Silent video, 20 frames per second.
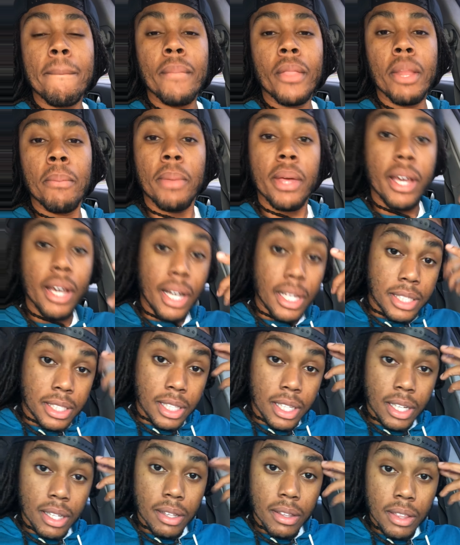because
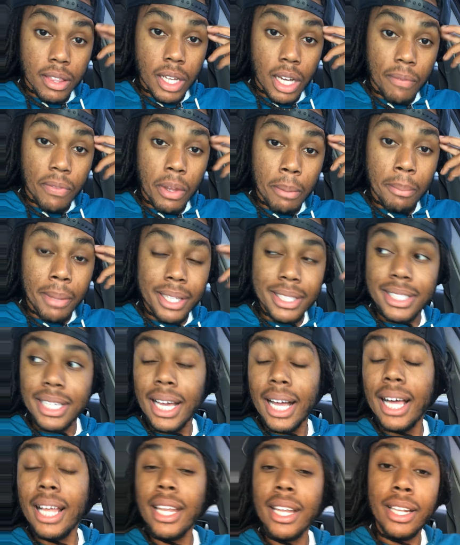of their
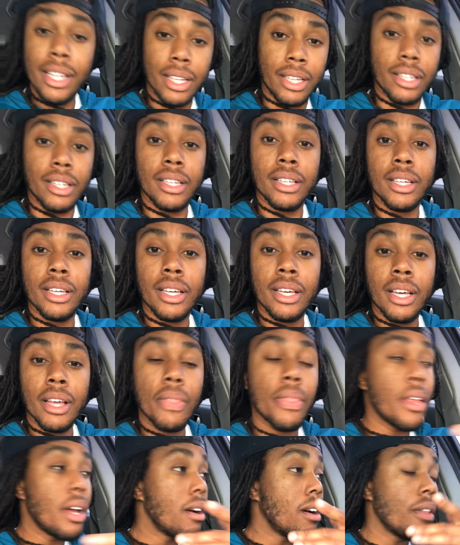mentality.
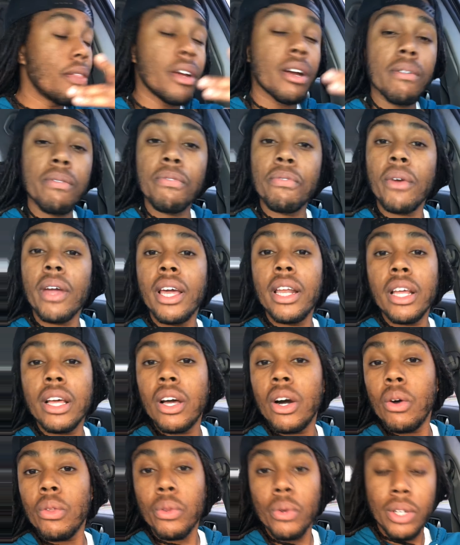They're afraid to
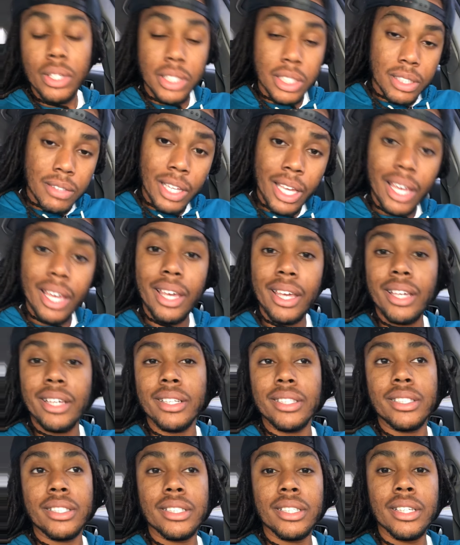go through this
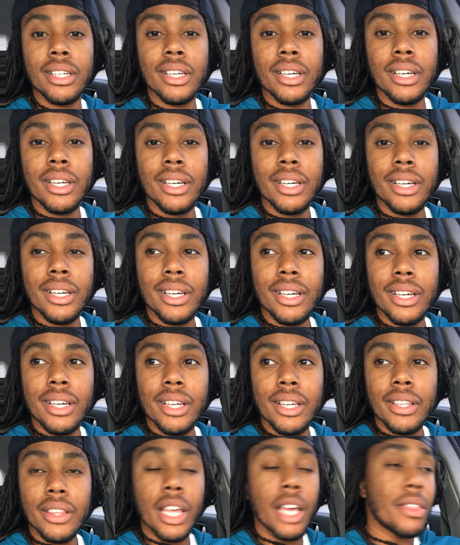stage.
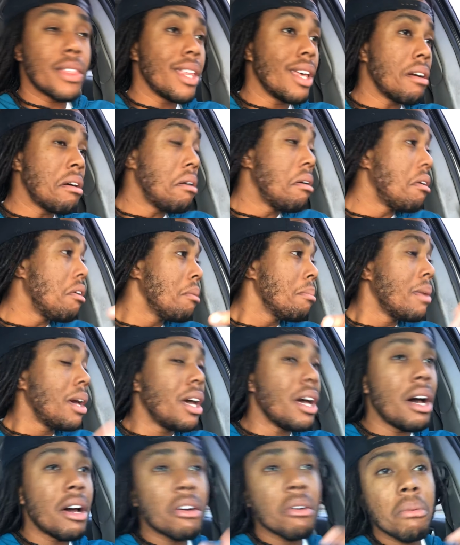They think, oh, man,
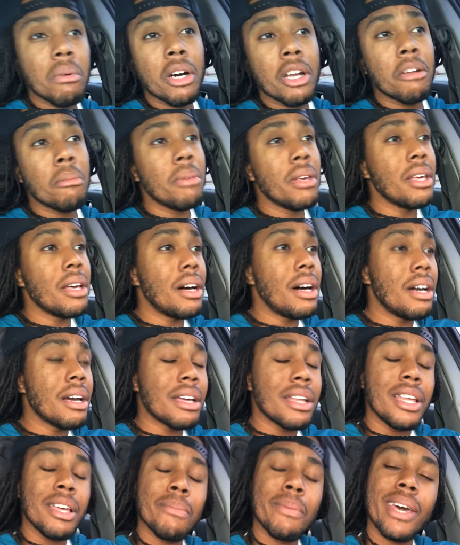I don't want to be
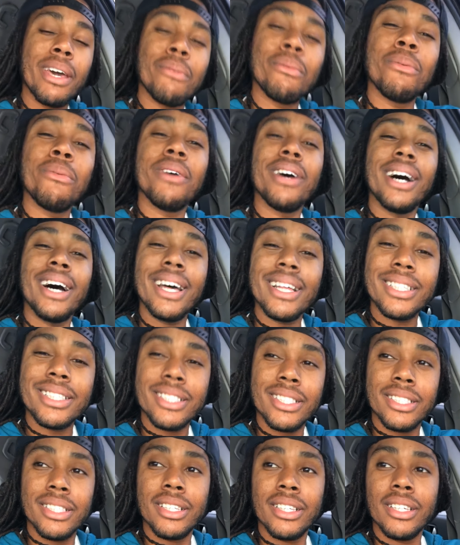ugly, man.
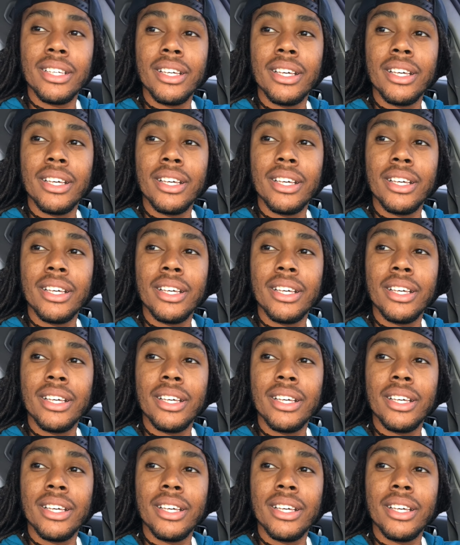What?